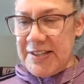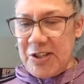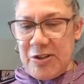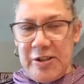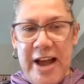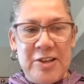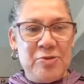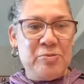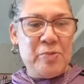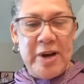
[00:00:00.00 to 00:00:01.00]
So
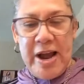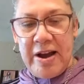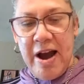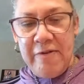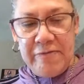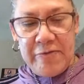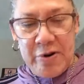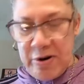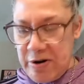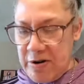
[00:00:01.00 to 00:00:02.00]
that's what I got
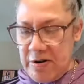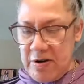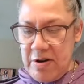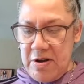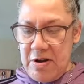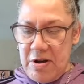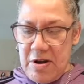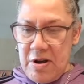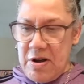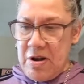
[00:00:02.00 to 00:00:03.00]
for
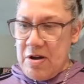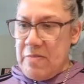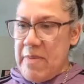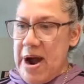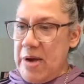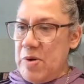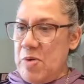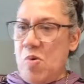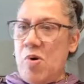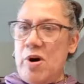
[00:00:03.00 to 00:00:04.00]
my
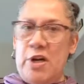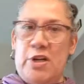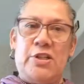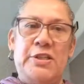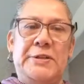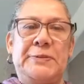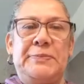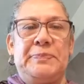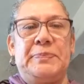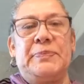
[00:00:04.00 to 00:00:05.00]
rewards.
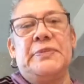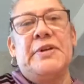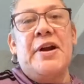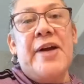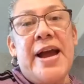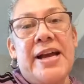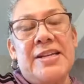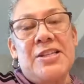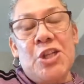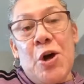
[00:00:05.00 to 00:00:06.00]
All
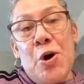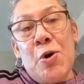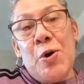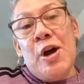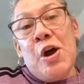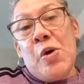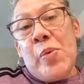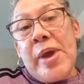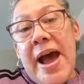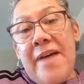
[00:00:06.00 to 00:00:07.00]
right. So
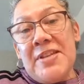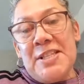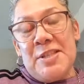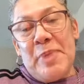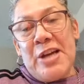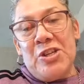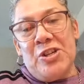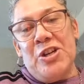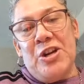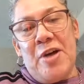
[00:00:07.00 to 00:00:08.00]
we have a
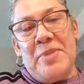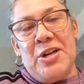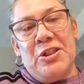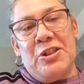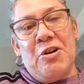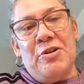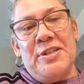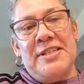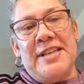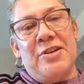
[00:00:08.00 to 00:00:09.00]
special. You know, I'm going to throw
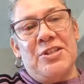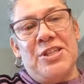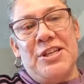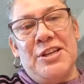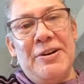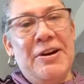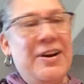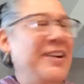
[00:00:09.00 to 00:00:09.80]
this out to you.